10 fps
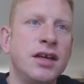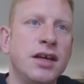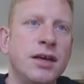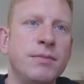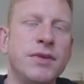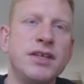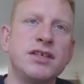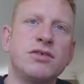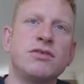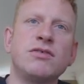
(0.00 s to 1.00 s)
These
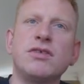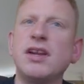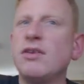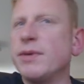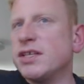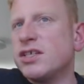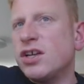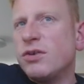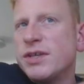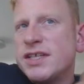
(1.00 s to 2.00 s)
are a little bit
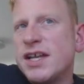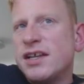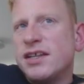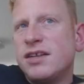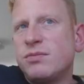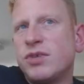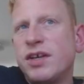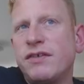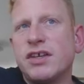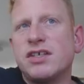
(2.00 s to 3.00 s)
slower seller than the
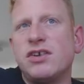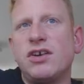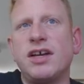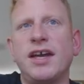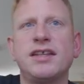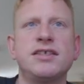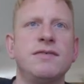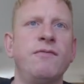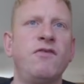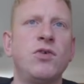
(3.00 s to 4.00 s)
previous lot. I had
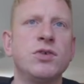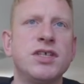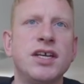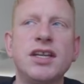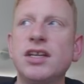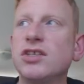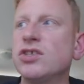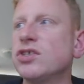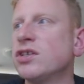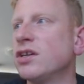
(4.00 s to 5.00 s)
some
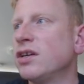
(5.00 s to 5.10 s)
14-inch